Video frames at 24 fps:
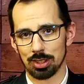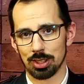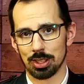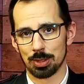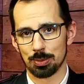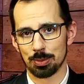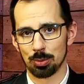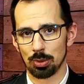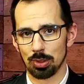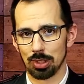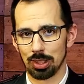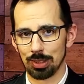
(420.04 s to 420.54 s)

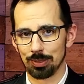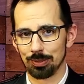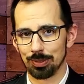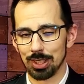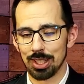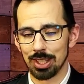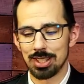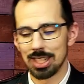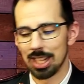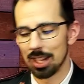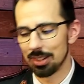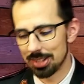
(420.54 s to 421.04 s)
this morning. You
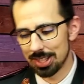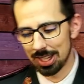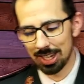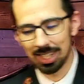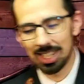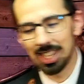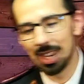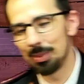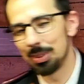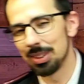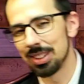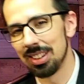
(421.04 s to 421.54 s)
see, I've said a
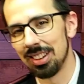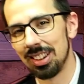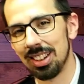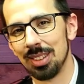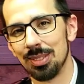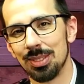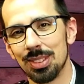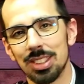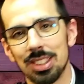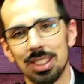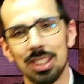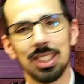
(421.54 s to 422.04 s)
couple
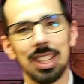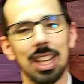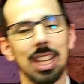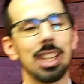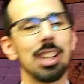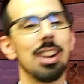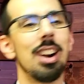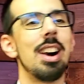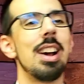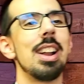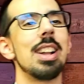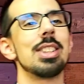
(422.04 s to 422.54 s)
times that
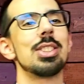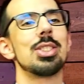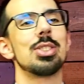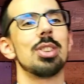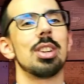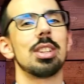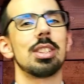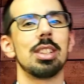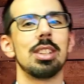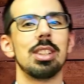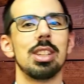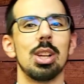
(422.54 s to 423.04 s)
God
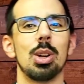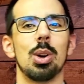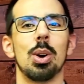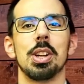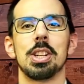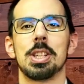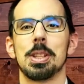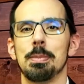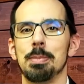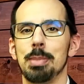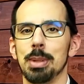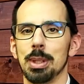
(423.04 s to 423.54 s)
instructed Noah
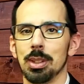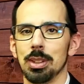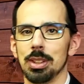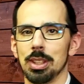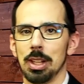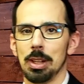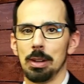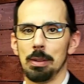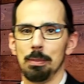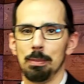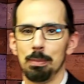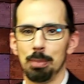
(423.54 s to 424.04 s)
to build
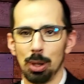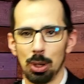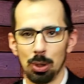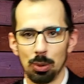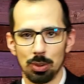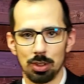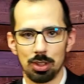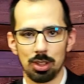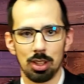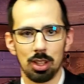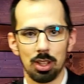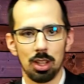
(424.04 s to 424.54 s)
a
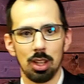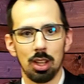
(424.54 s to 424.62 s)
boat.